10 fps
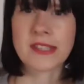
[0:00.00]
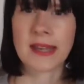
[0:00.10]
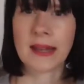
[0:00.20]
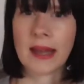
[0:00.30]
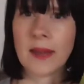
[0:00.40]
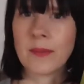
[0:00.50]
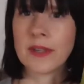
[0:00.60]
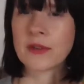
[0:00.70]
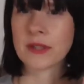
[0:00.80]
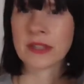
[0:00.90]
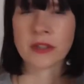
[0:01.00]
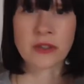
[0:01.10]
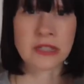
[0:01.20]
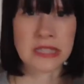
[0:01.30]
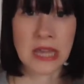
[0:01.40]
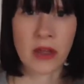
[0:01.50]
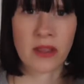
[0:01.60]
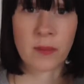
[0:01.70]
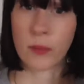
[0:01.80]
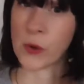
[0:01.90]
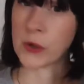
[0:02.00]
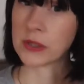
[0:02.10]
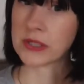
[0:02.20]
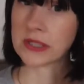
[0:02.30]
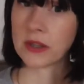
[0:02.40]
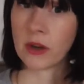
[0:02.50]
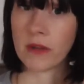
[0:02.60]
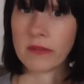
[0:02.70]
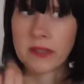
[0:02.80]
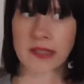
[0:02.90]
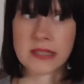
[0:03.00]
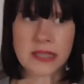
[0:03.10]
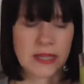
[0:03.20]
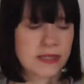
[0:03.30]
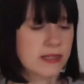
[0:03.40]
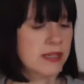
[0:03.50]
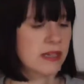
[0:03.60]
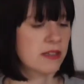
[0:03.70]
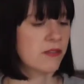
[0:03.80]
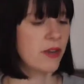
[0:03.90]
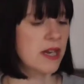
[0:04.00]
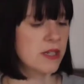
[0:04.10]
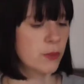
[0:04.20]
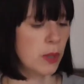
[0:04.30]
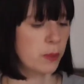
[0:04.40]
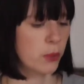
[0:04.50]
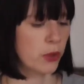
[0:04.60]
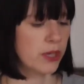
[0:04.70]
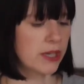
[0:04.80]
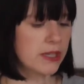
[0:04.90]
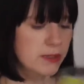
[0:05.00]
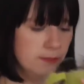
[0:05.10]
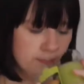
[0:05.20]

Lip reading: subtle. I'm interested to see how that burns, you know, if the scent intensifies while burning it.